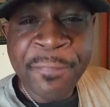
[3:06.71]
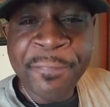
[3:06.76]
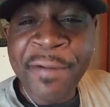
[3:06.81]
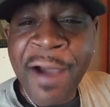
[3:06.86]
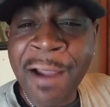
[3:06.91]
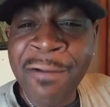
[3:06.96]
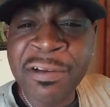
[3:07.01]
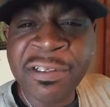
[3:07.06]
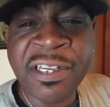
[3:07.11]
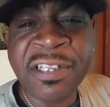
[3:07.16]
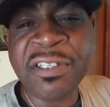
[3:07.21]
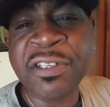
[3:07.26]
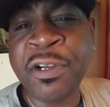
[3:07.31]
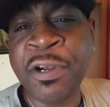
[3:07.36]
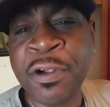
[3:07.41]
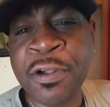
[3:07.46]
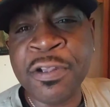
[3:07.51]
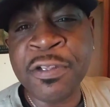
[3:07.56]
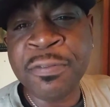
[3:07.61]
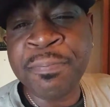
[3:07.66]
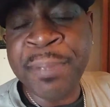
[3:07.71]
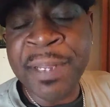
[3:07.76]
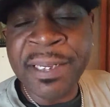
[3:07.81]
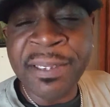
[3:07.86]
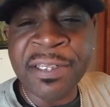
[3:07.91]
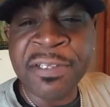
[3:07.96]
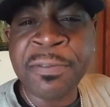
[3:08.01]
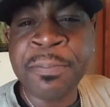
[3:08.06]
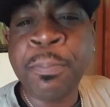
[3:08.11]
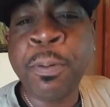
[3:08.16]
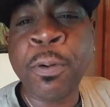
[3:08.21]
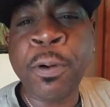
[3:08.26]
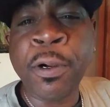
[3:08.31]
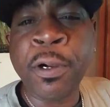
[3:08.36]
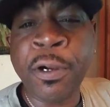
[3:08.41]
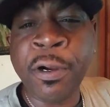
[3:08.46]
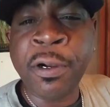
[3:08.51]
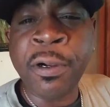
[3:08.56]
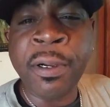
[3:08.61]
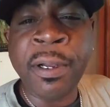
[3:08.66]
5 or 6 girls beat this poor
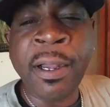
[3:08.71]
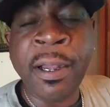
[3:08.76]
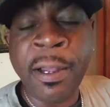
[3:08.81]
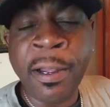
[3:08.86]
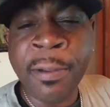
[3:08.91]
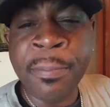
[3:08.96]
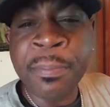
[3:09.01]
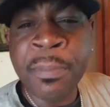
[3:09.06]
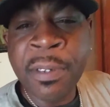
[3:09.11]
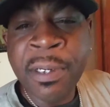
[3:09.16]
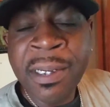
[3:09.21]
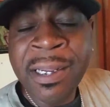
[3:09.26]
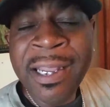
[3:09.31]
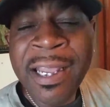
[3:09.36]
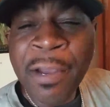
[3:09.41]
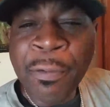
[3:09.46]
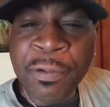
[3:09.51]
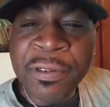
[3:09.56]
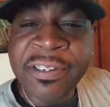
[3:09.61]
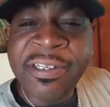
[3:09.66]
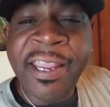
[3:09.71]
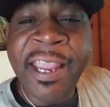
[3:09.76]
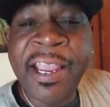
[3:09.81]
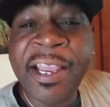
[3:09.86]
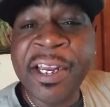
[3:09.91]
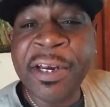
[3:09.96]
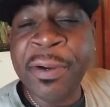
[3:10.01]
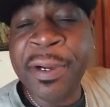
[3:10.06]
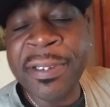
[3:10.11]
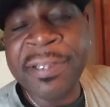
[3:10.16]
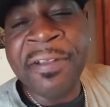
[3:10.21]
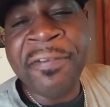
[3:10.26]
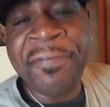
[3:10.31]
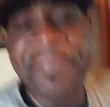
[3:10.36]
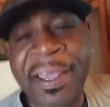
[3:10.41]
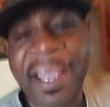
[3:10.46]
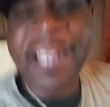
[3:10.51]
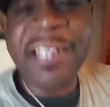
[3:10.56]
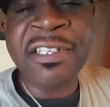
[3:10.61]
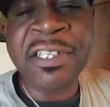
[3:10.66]
girl up, was kicking her in the
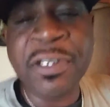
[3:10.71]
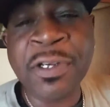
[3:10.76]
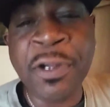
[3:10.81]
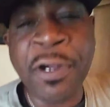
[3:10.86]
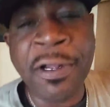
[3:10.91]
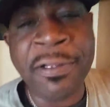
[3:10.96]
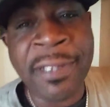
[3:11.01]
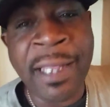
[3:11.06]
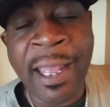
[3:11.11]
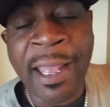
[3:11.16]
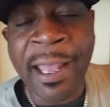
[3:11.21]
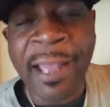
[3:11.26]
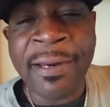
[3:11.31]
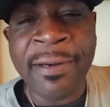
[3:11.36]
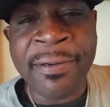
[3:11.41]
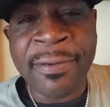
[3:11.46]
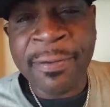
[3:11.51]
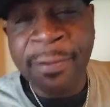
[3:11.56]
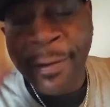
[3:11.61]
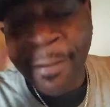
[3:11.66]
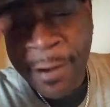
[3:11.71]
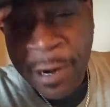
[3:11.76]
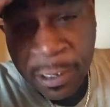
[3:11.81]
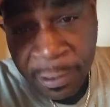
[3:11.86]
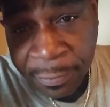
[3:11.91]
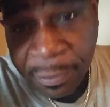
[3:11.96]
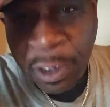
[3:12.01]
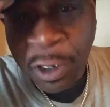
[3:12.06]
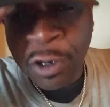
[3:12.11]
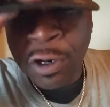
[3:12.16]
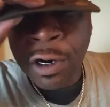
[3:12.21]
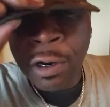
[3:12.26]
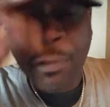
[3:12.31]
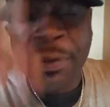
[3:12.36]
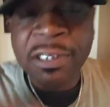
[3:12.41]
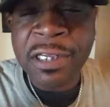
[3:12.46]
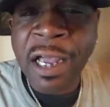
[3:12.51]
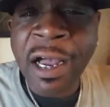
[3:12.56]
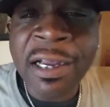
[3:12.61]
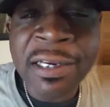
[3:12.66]
face and all that, and the girl
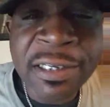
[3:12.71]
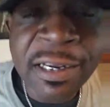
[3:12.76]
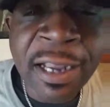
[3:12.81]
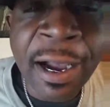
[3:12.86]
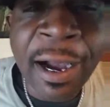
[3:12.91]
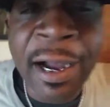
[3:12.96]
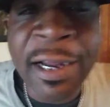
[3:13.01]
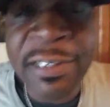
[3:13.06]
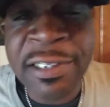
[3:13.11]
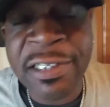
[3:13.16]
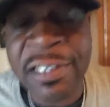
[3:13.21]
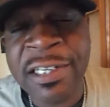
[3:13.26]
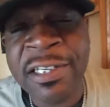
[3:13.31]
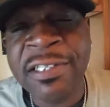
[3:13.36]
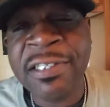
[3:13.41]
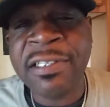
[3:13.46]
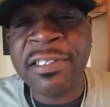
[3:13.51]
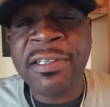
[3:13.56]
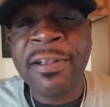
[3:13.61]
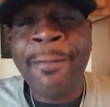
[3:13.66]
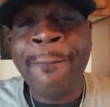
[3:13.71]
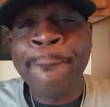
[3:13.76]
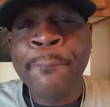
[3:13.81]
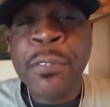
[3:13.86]
was unconscious.